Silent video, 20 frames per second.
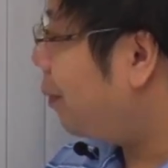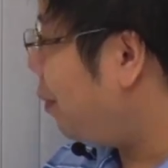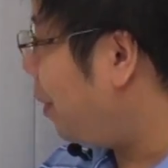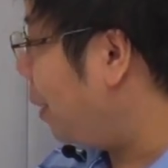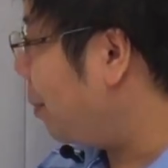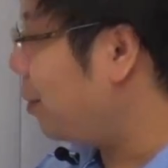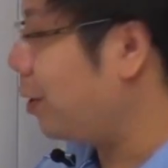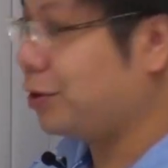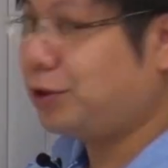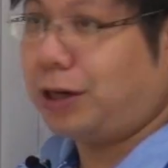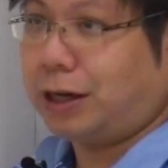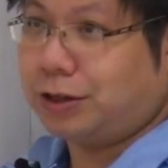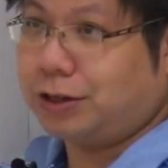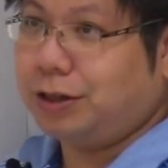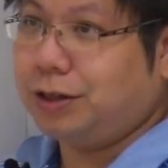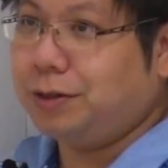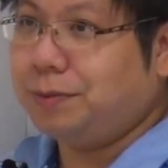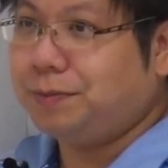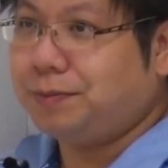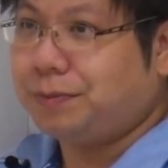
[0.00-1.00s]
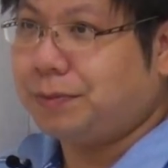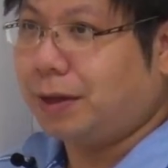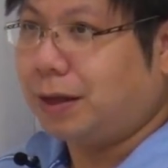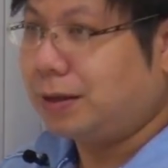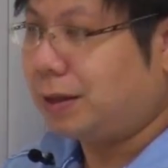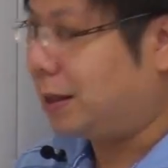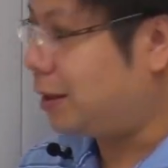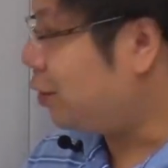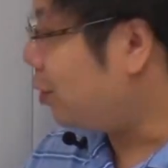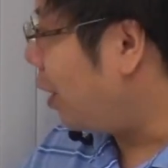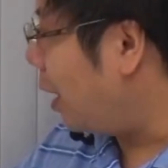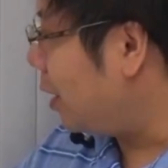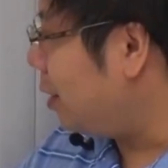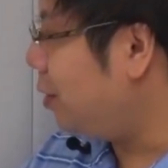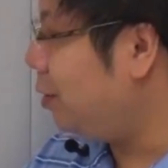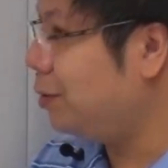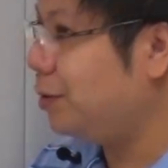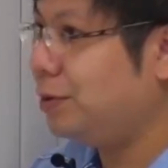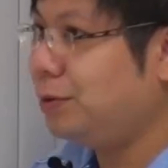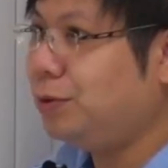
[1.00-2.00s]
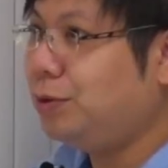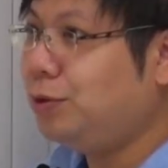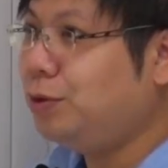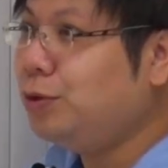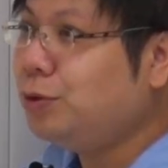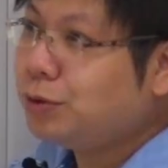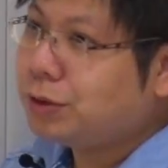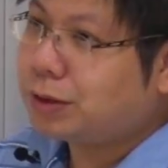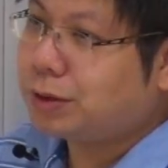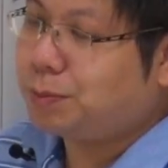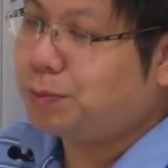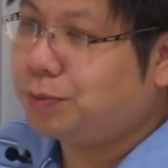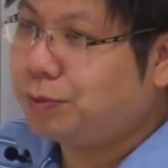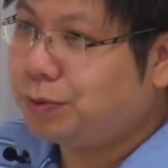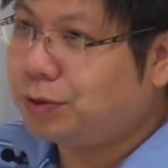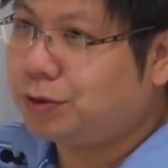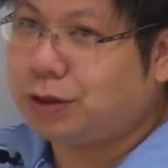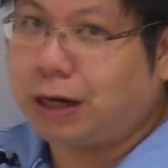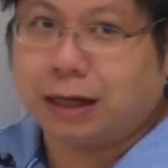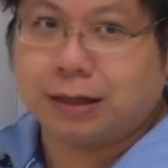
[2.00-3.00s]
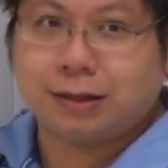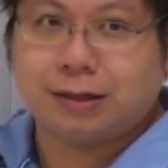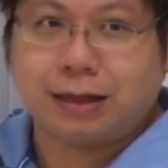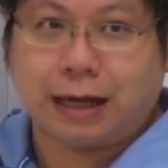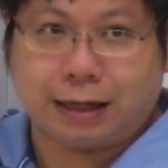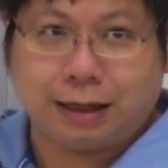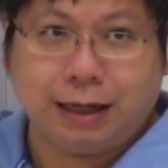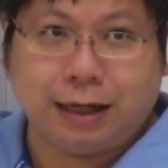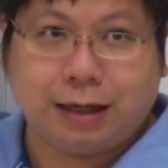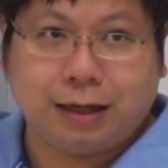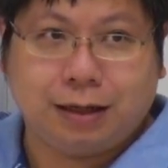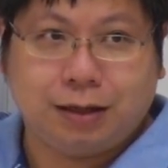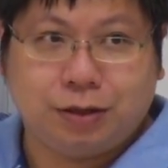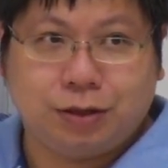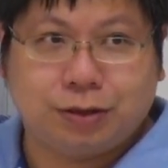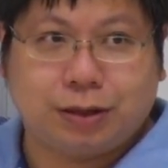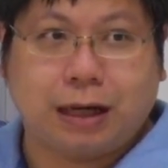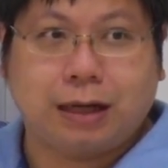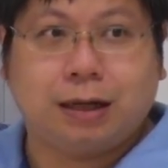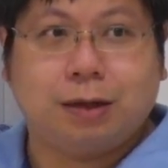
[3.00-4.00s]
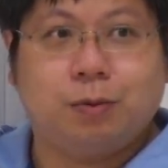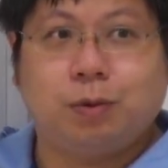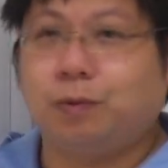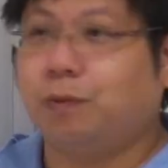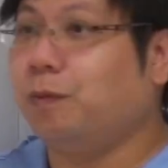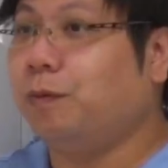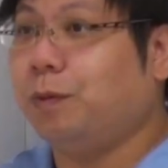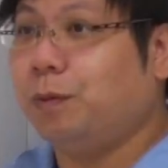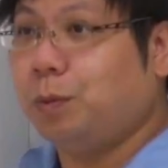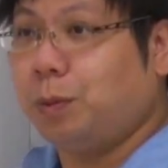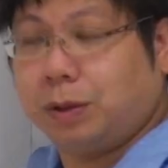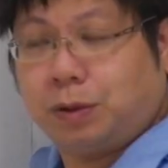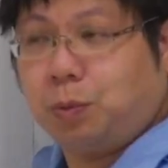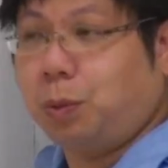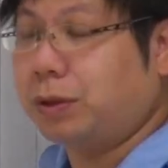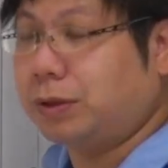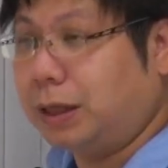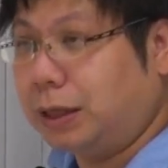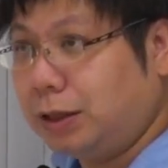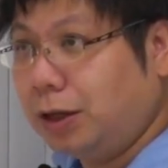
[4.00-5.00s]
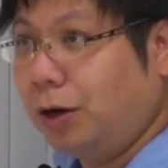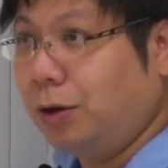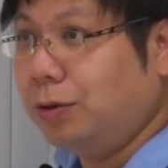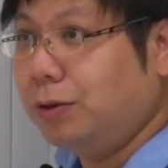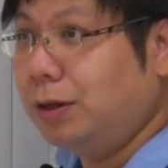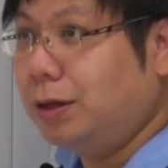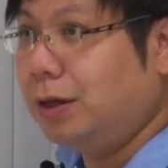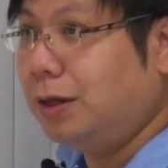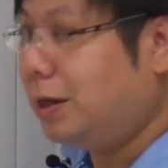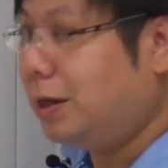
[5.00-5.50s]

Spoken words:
prime conjecture. They try to use Zhang's technique together with what they know